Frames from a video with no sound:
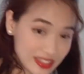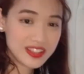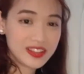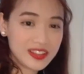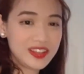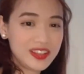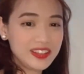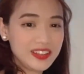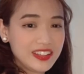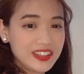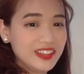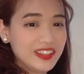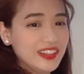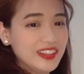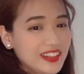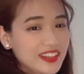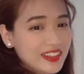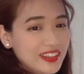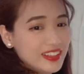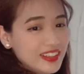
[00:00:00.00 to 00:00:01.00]
look,
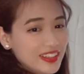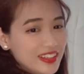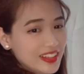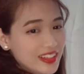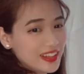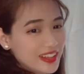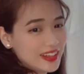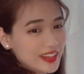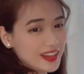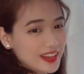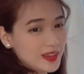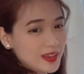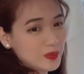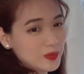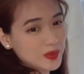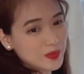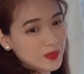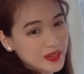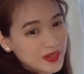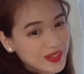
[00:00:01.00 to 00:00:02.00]
and I will
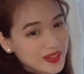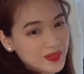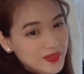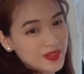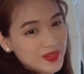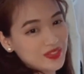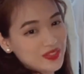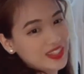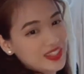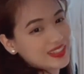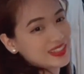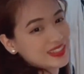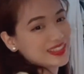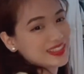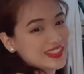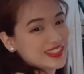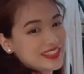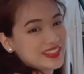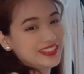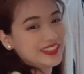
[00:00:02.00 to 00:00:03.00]
wear it with
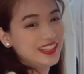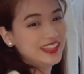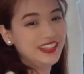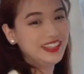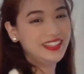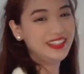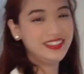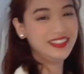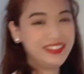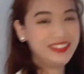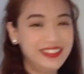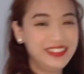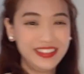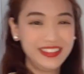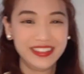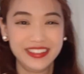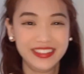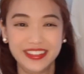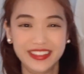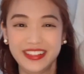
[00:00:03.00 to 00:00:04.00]
heels.
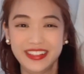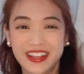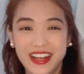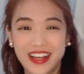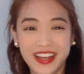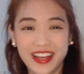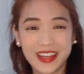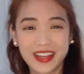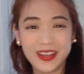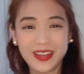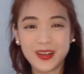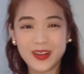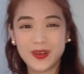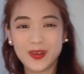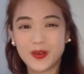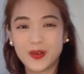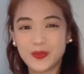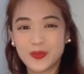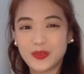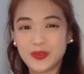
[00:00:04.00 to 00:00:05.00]
I
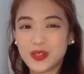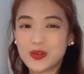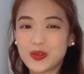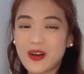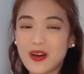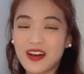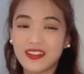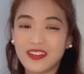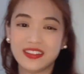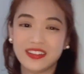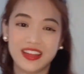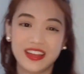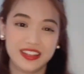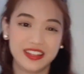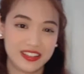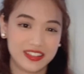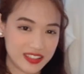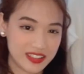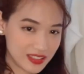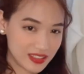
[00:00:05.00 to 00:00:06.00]
hope you all like
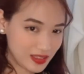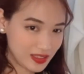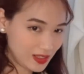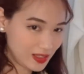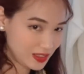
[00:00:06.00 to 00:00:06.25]
this look.